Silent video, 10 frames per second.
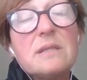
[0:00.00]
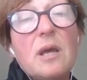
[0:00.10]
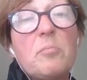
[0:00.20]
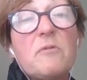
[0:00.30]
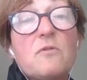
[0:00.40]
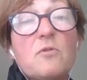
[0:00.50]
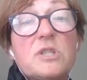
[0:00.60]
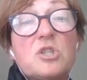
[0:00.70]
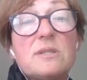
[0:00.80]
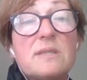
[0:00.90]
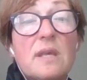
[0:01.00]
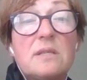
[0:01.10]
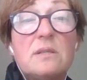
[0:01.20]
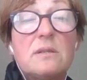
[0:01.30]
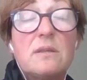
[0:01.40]
type of questions that
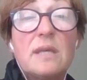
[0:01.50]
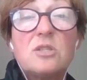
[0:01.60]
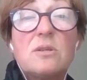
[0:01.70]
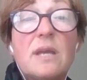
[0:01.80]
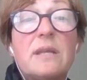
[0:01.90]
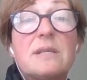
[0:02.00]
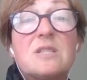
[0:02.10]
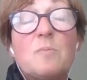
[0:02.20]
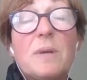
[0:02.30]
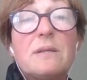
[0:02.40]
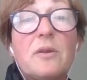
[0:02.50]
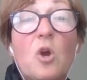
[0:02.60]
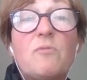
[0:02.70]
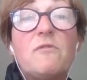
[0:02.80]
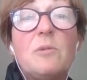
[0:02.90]
you can expect, and
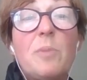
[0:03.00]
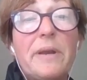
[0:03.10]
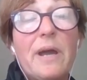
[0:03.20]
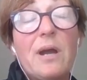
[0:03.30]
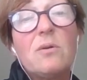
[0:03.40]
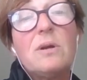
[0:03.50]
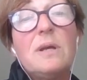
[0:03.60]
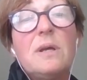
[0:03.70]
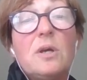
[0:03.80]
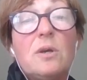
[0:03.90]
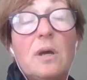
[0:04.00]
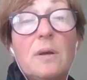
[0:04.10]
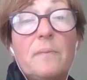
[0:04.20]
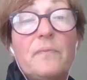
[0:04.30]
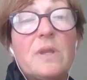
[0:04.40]
hopefully by now
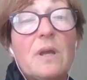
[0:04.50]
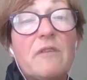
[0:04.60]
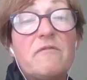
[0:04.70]
I've